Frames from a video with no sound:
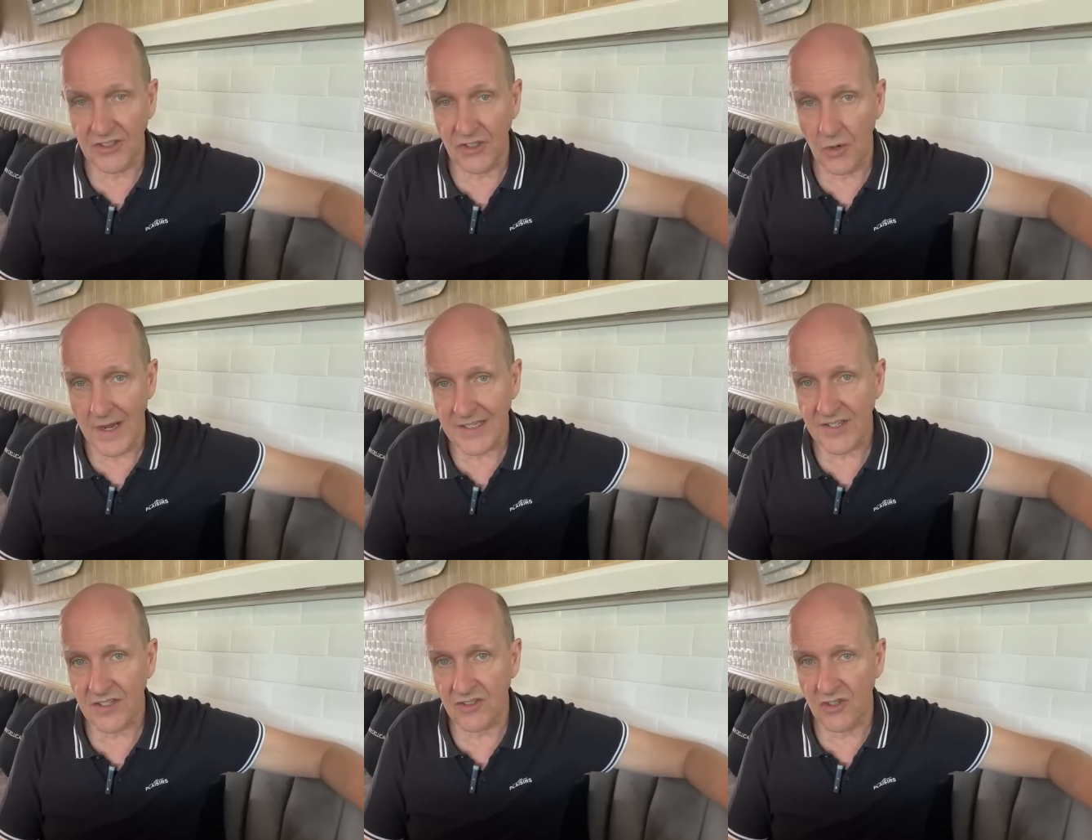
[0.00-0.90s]
the
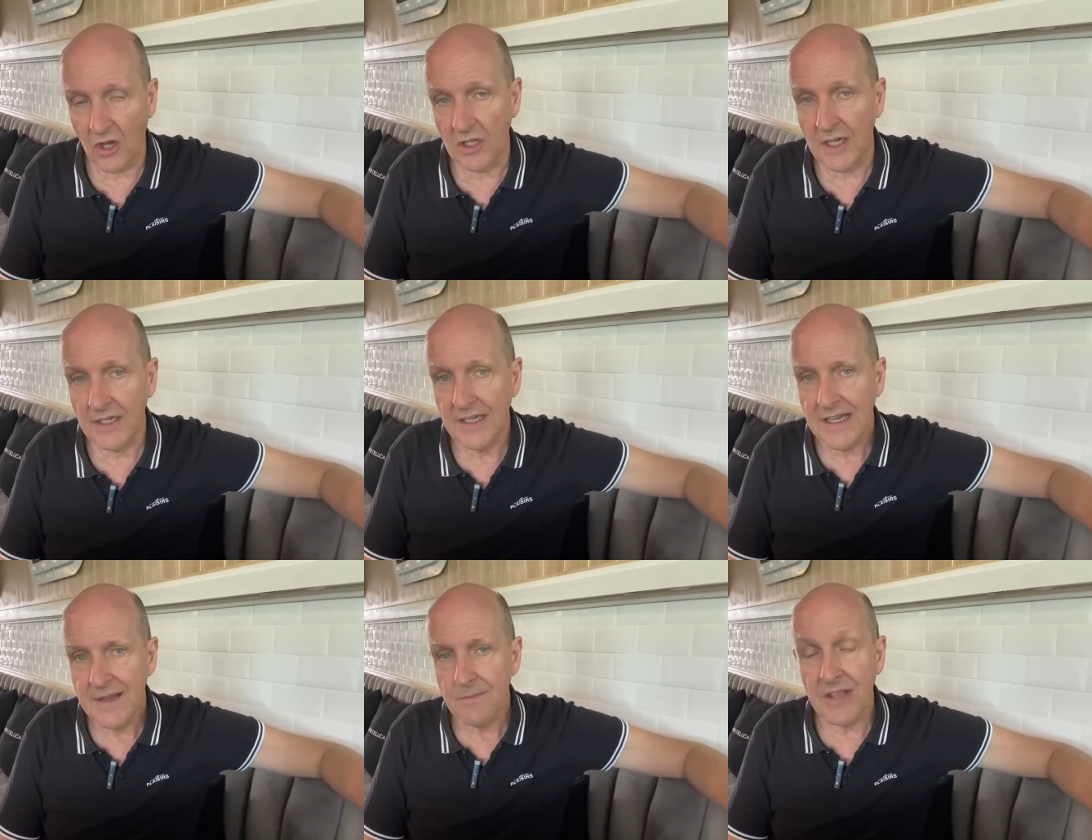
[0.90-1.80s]
US dollar,
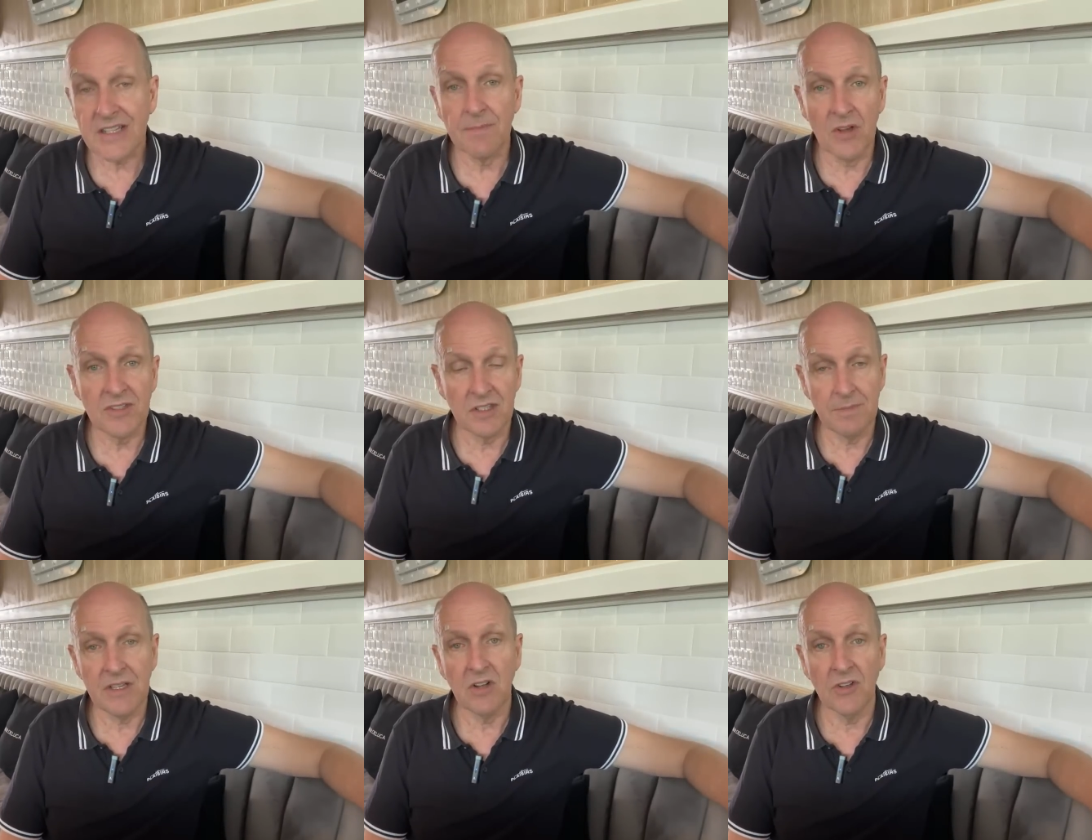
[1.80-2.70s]
but that's mostly
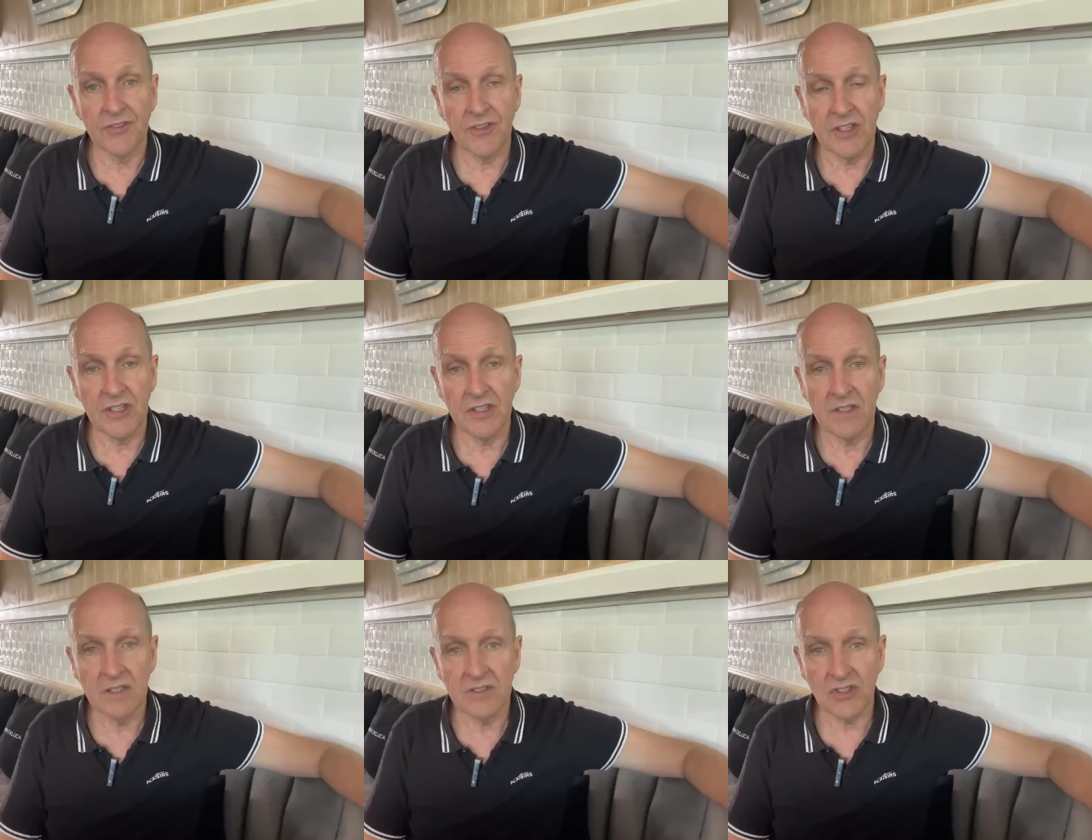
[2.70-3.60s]
because the
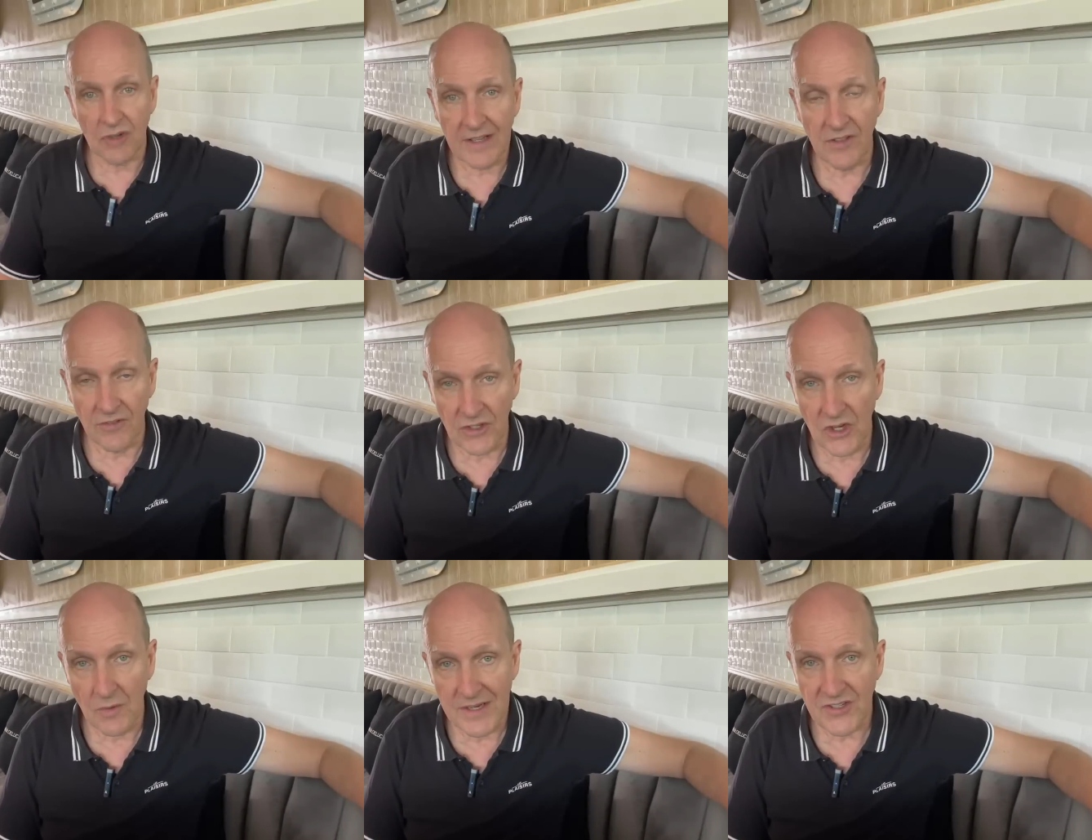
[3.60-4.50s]
strength of the
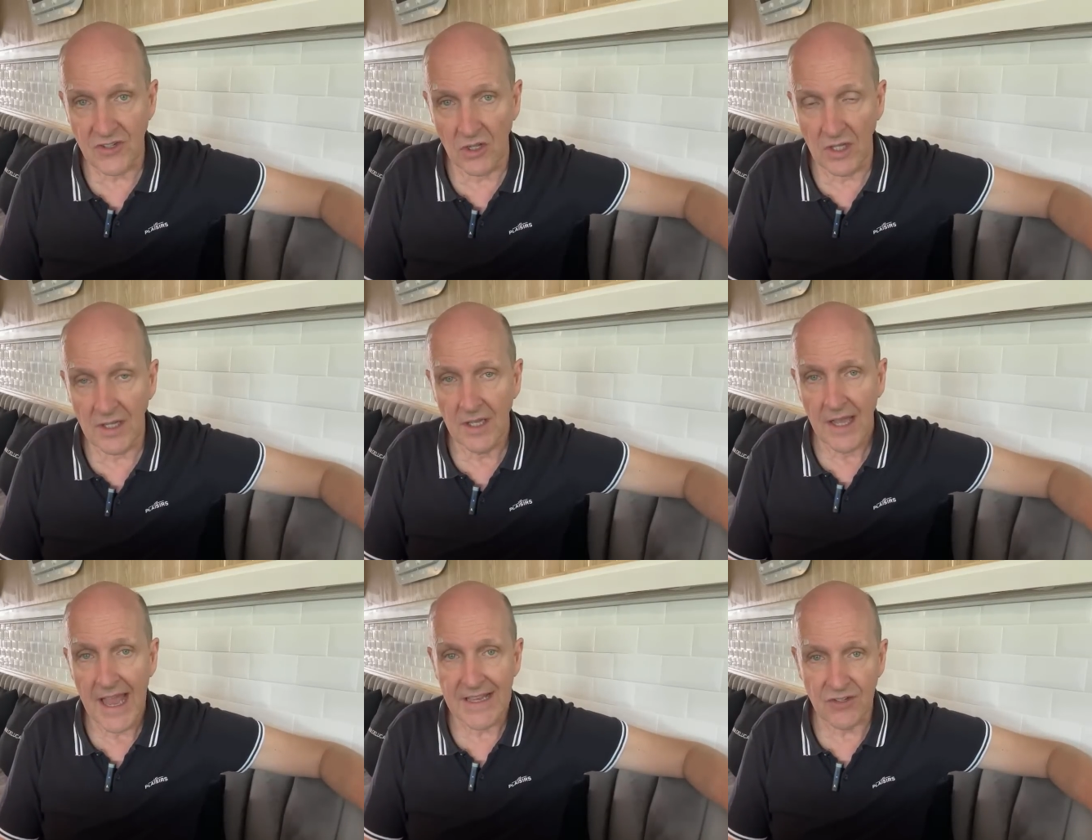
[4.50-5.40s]
US dollar
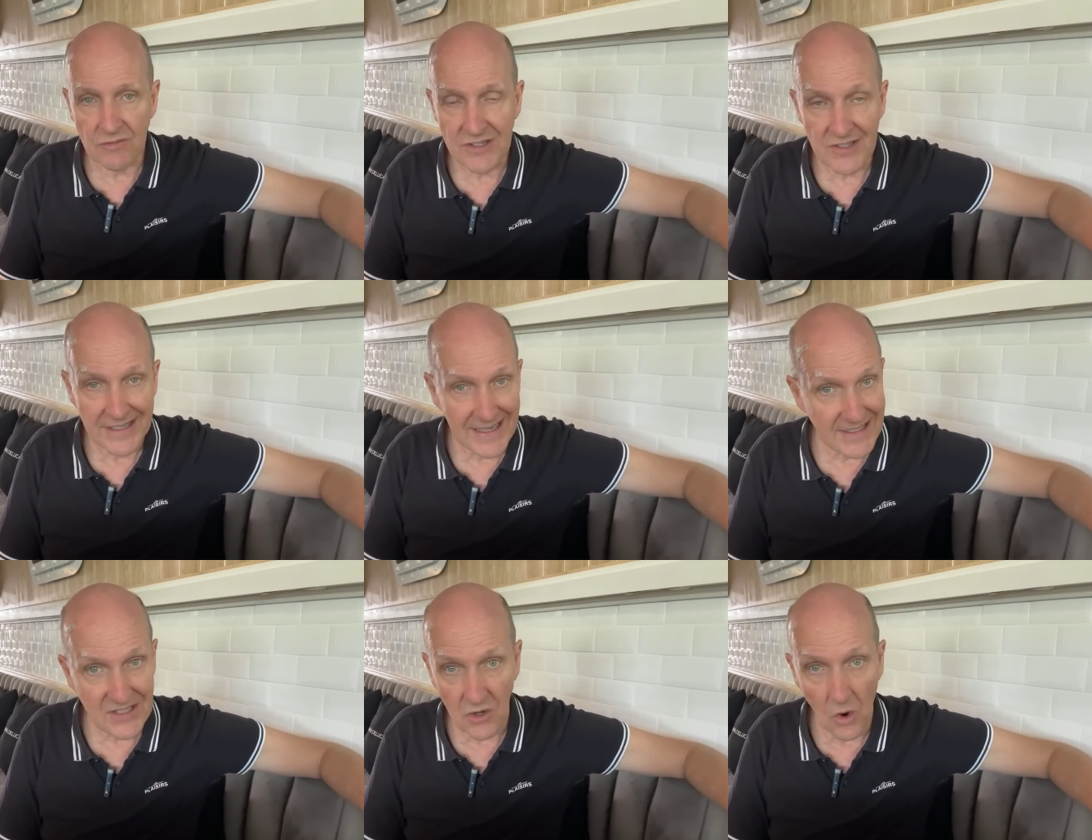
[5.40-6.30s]
has risen
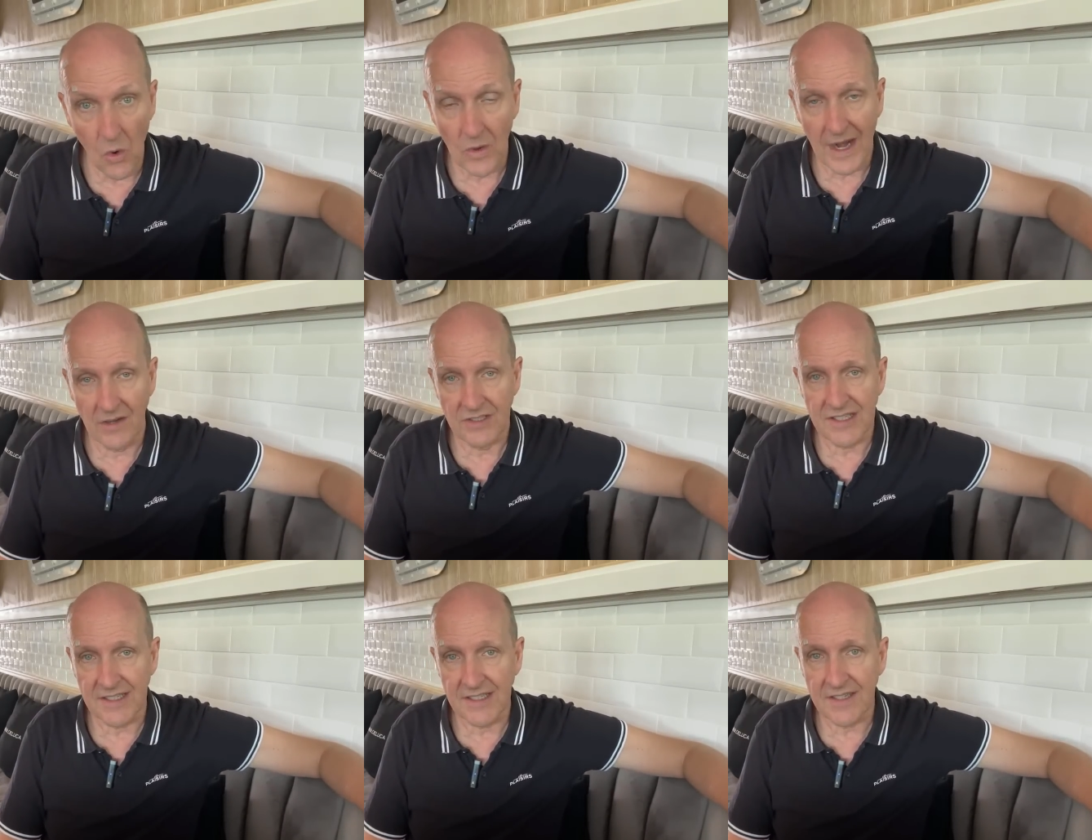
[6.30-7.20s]
against all
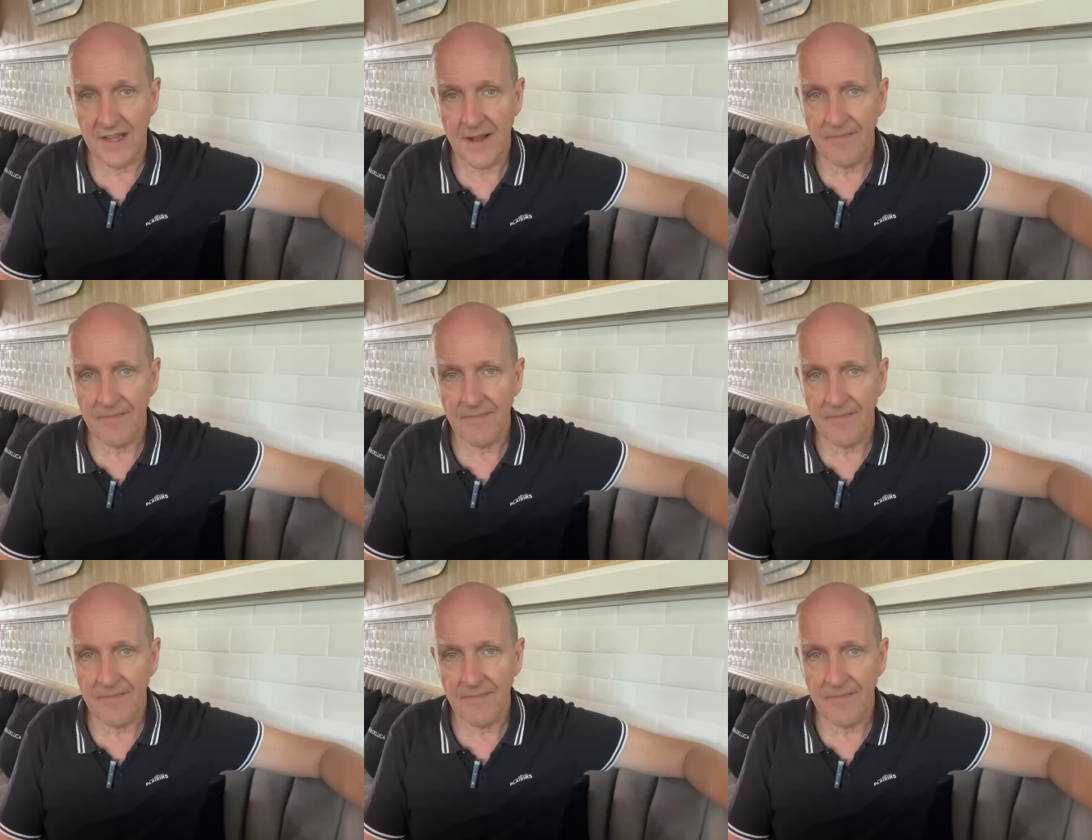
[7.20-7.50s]
currencies.